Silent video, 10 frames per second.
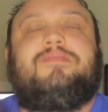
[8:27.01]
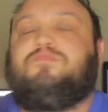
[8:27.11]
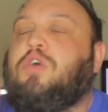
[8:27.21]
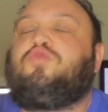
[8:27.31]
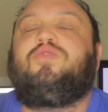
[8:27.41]

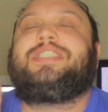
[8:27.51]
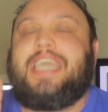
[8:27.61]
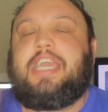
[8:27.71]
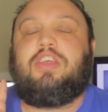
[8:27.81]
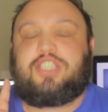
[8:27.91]
most
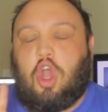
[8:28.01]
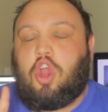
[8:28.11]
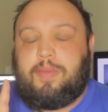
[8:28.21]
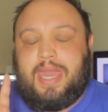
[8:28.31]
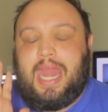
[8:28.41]
ridiculous
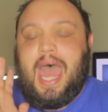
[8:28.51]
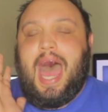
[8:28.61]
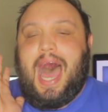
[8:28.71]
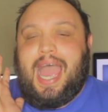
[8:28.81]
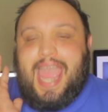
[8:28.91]
argument
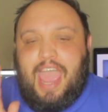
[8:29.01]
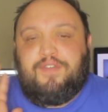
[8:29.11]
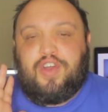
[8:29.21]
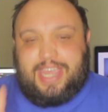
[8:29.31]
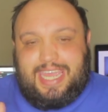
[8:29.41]
I
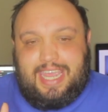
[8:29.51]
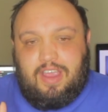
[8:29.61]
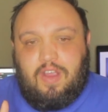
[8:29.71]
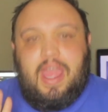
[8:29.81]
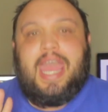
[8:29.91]
ever hear